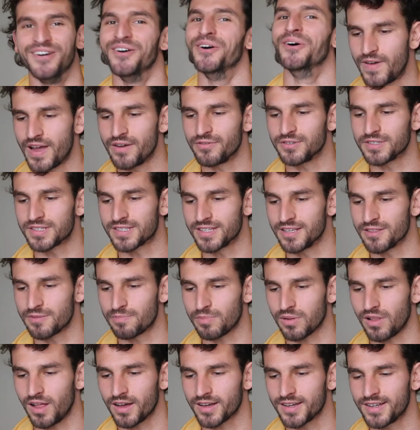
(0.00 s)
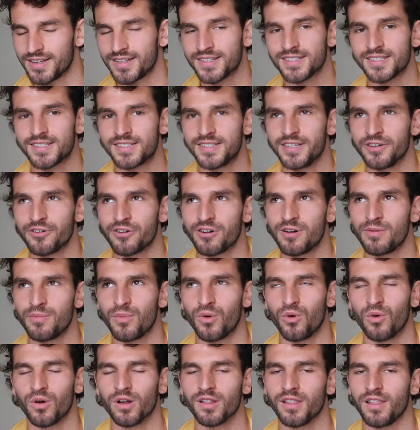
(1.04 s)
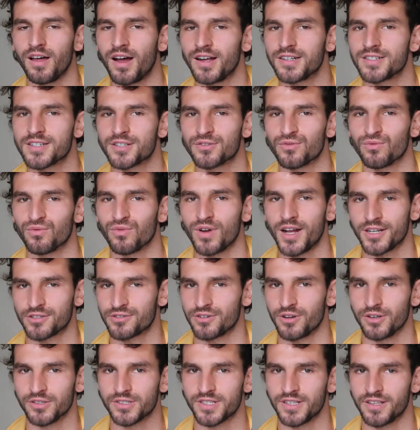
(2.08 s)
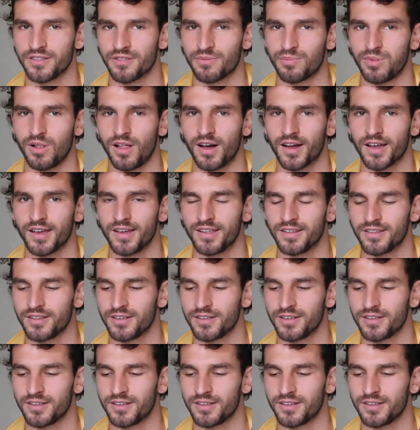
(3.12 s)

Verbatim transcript: Favorite synth plugin? Serum or Logic's Retro Synth plugin.